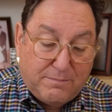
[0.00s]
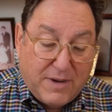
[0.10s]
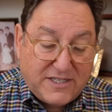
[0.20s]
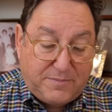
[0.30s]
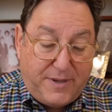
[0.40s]

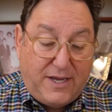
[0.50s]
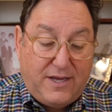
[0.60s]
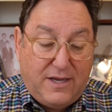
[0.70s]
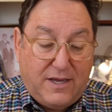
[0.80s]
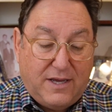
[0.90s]
must be
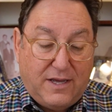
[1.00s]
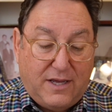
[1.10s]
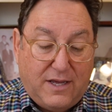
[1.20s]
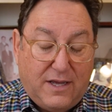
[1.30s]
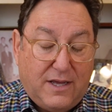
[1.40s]

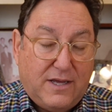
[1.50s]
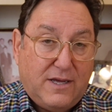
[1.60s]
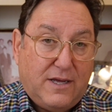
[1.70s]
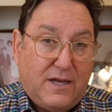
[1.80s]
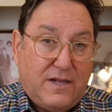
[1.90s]

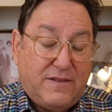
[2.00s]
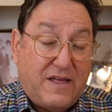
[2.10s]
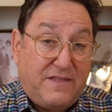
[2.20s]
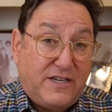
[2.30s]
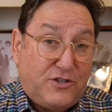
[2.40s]

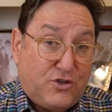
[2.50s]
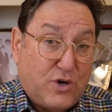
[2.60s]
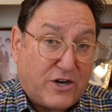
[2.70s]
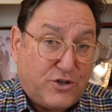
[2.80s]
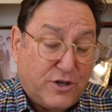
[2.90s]
that this
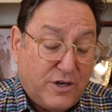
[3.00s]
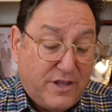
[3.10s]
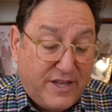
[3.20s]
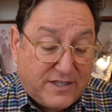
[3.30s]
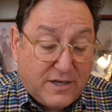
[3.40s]
structure,
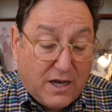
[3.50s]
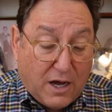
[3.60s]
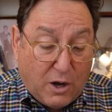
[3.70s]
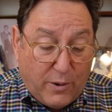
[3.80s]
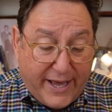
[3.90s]
this
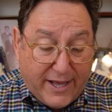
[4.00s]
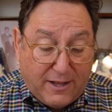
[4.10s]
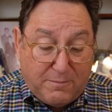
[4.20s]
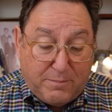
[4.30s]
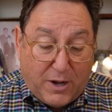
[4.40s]

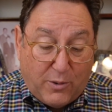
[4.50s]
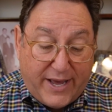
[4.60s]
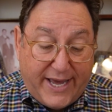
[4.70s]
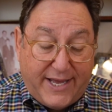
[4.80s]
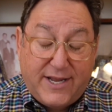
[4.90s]
Ohel
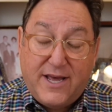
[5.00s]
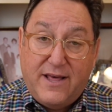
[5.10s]
Moed,